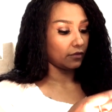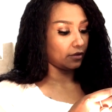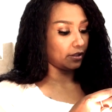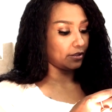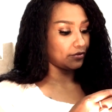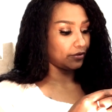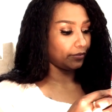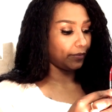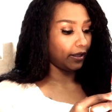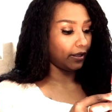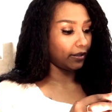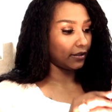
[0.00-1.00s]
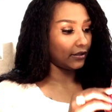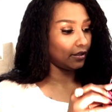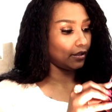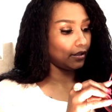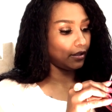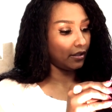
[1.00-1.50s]
things on the back.
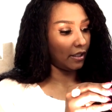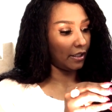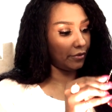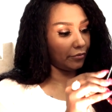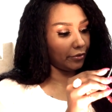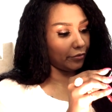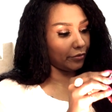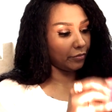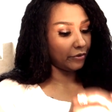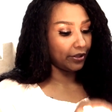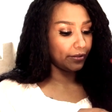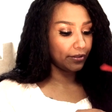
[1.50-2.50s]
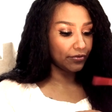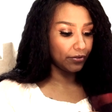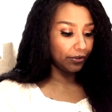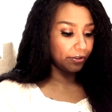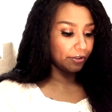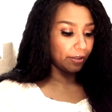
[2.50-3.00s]
I don't know what brand these are.
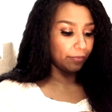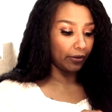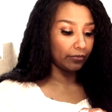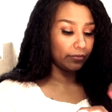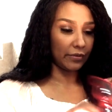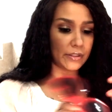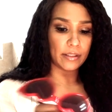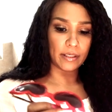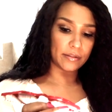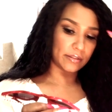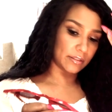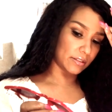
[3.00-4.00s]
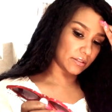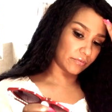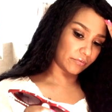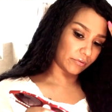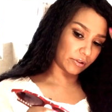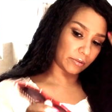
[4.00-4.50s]
I probably got these
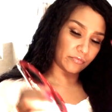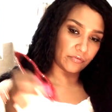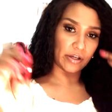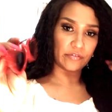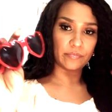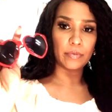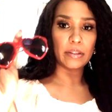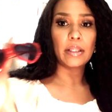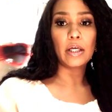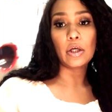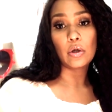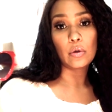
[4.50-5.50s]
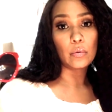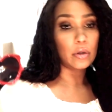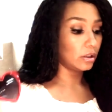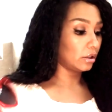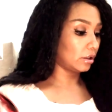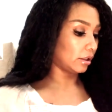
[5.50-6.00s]
from Five Below.
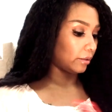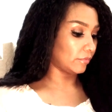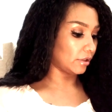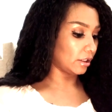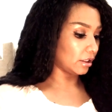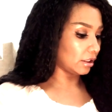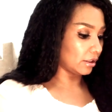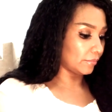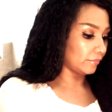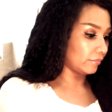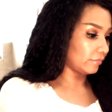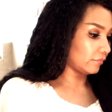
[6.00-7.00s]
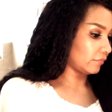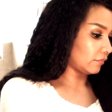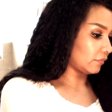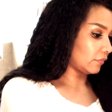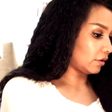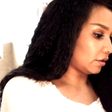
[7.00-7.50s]
I'm thinking.
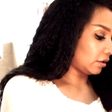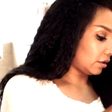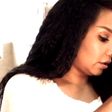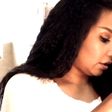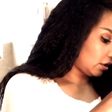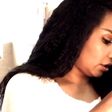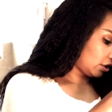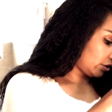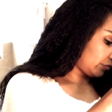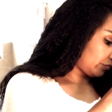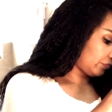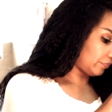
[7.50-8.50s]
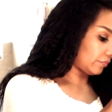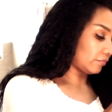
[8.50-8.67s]
Um,